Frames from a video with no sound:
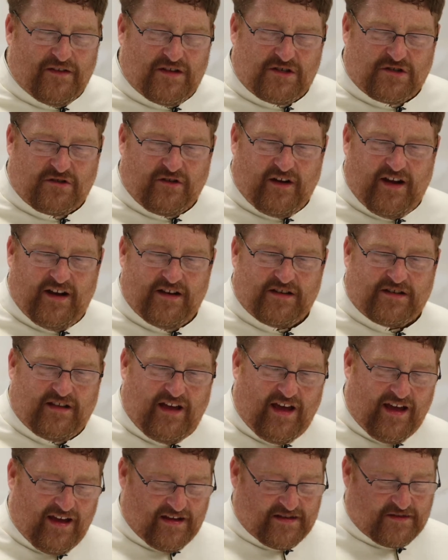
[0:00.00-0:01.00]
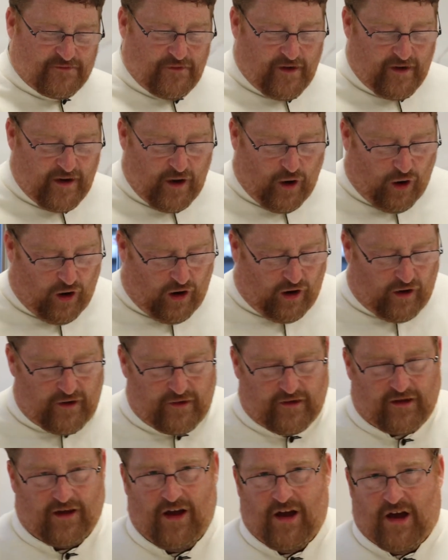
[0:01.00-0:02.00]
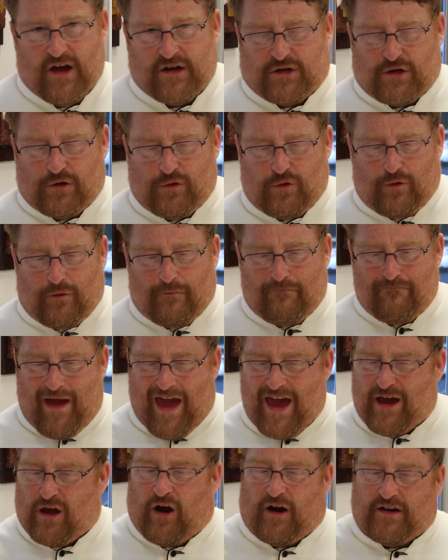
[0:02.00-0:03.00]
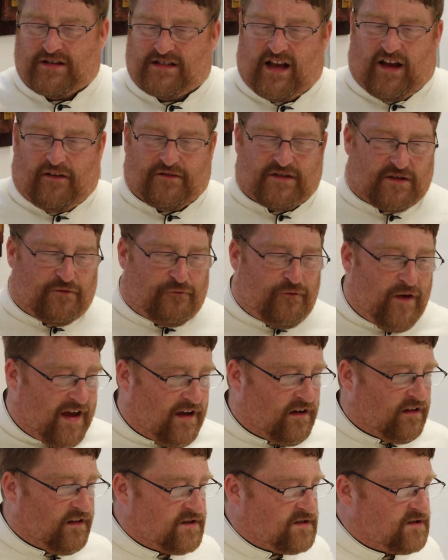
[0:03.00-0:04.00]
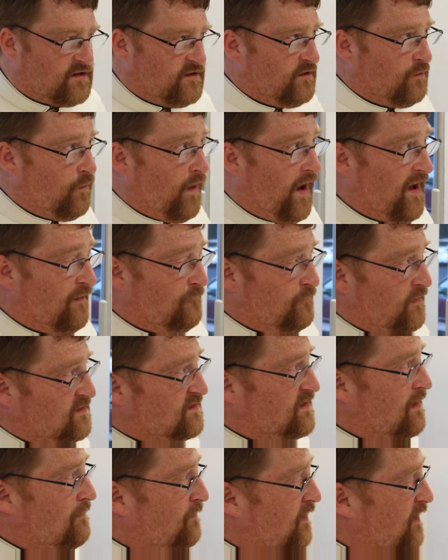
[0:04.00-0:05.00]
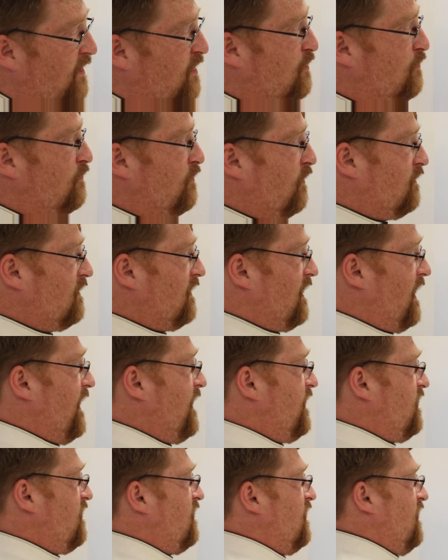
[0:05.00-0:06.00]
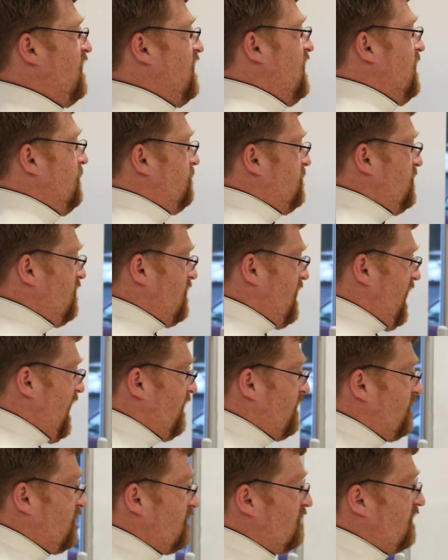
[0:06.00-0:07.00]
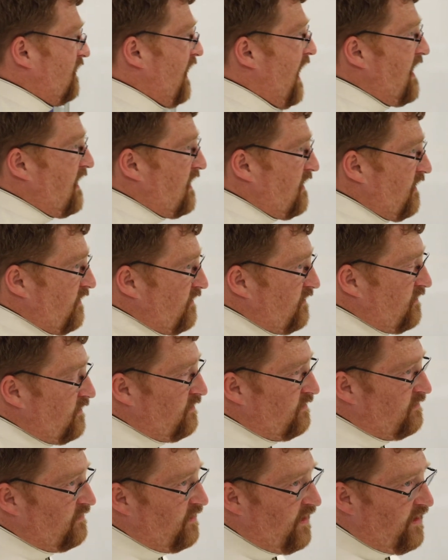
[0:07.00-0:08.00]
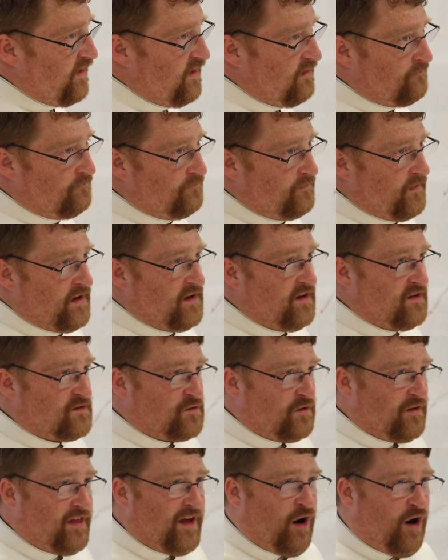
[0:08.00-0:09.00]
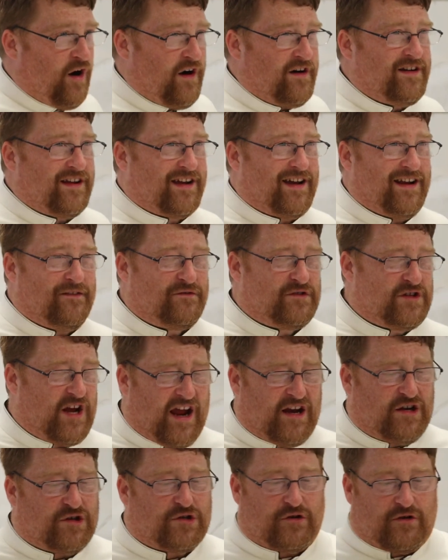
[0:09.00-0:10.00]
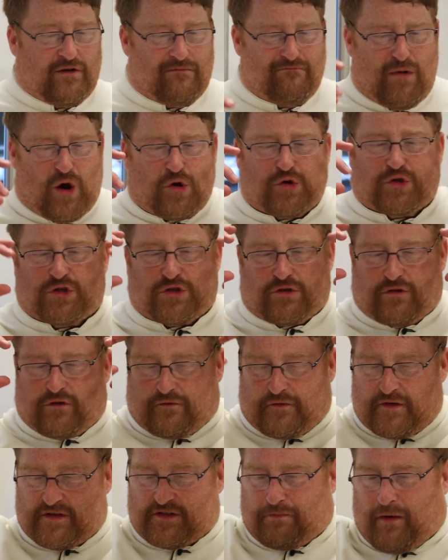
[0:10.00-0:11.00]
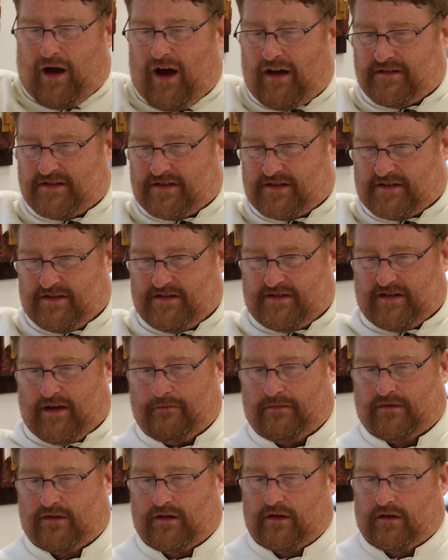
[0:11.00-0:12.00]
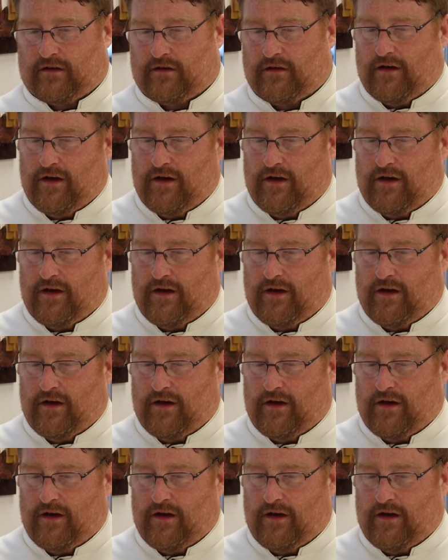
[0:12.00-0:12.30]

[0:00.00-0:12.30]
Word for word: a strange thing. It's very hard to make ourselves feel a certain way. If there's something you don't like, you kind of don't like it, right? And it's really hard to kind of change your emotional response to something,